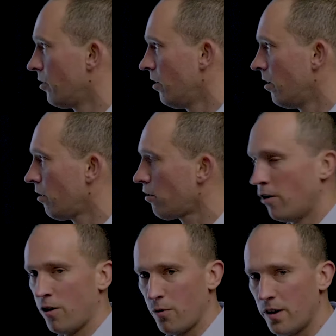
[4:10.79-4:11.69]
So the
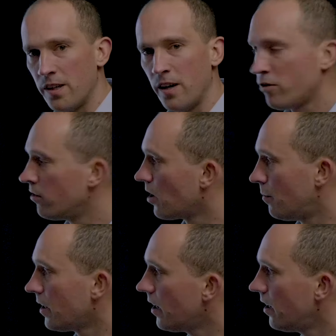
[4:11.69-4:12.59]
solar radiation
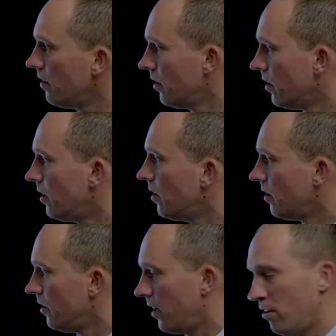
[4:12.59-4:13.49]
coming in,
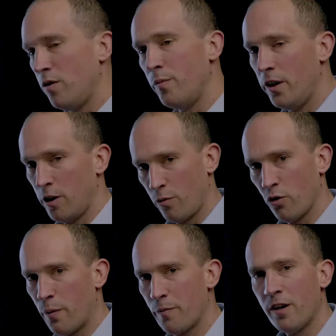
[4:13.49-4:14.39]
the energy being
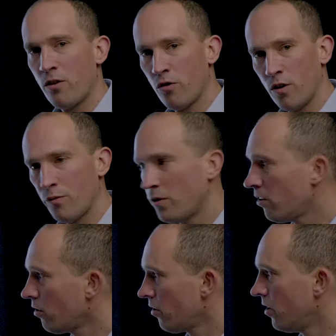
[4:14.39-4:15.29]
absorbed by the
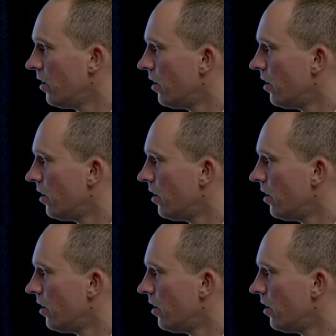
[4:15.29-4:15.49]
surface,